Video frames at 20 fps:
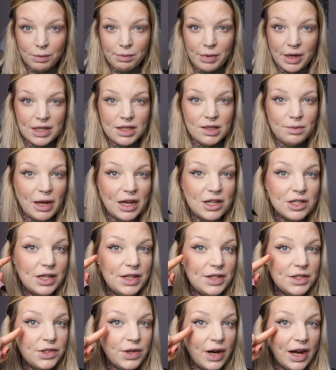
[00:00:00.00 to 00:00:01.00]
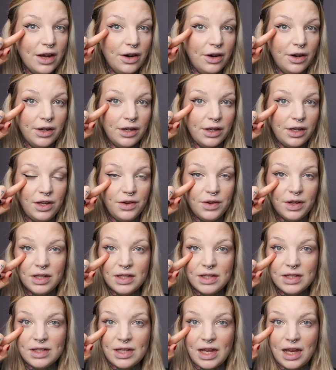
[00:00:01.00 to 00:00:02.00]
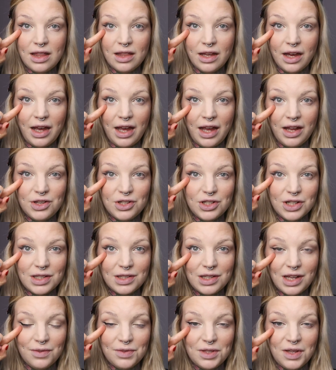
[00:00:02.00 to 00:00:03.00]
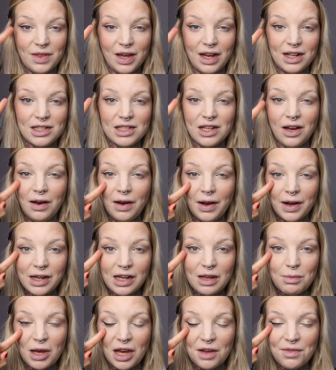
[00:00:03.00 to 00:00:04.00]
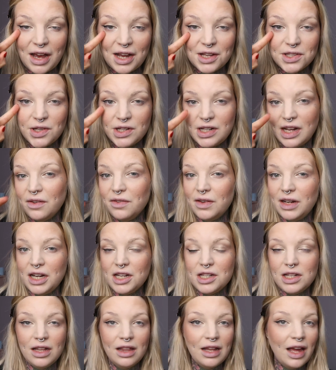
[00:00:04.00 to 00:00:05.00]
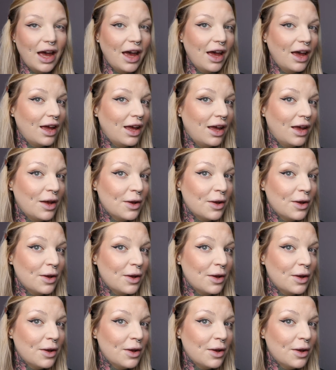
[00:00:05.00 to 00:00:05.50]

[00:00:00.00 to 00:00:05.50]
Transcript: but especially straight on you can see that it just gives you that tiny bit of extra definition there,